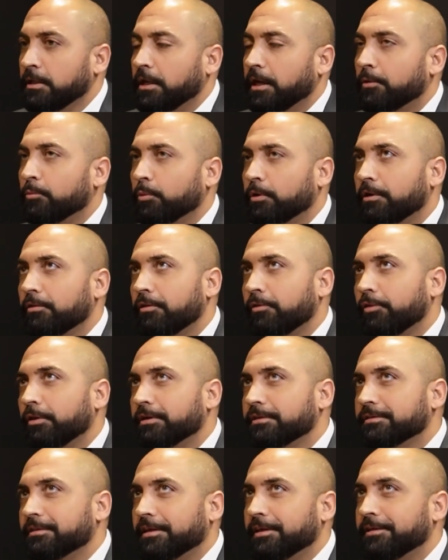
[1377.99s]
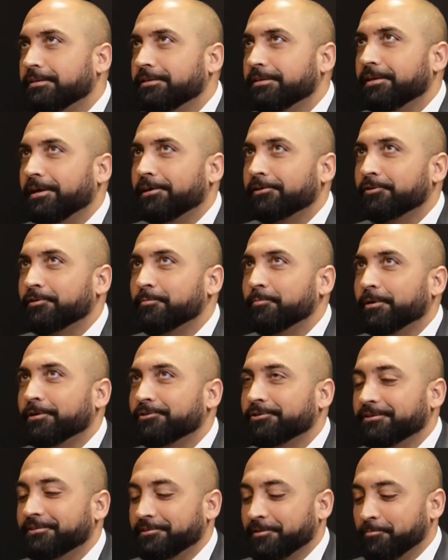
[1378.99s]
And one of the things that I did actually
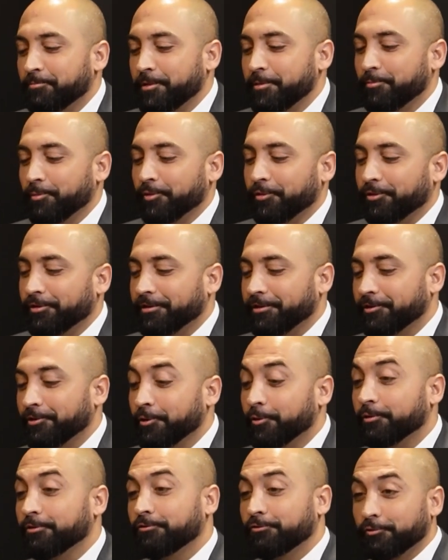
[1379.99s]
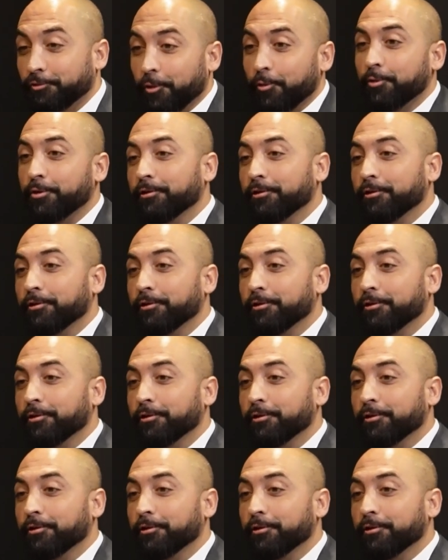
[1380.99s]
mention to some people, they're like, it's so